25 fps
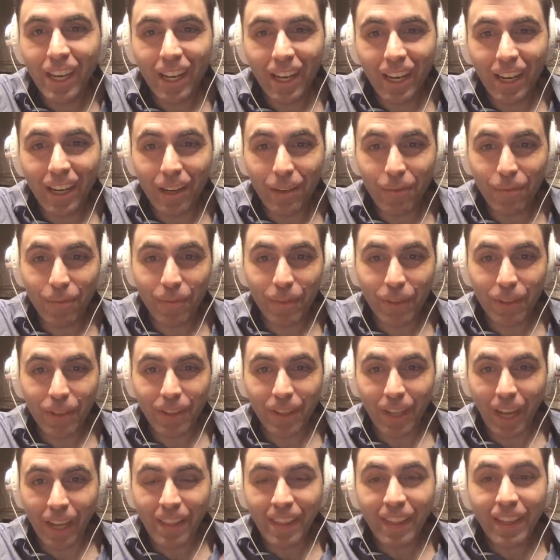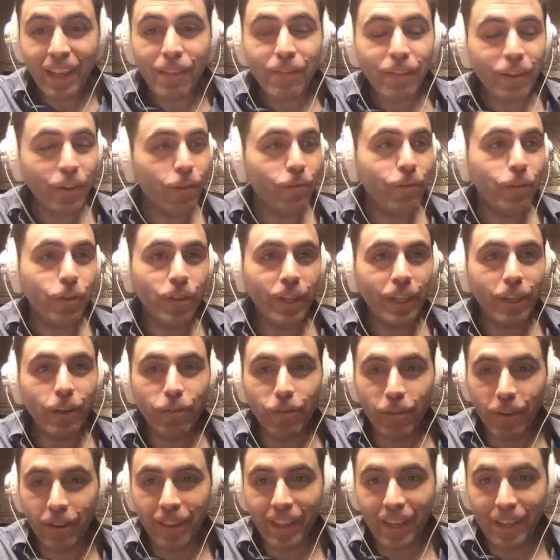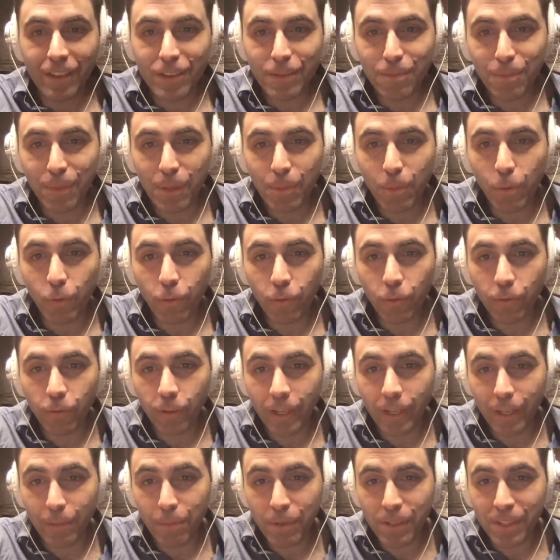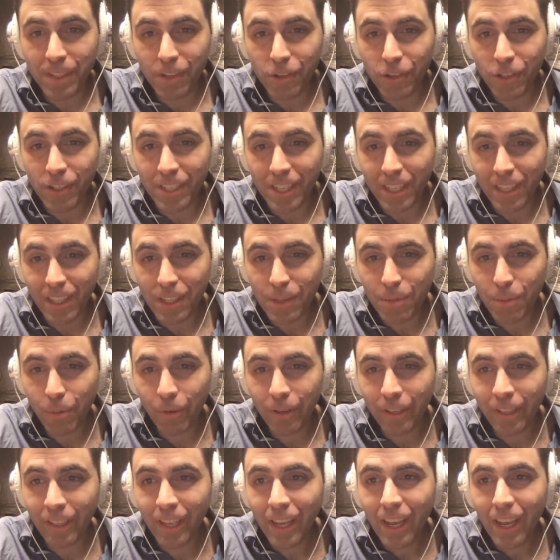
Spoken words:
I think I've interviewed like over 1,000 people for front end positions at this point,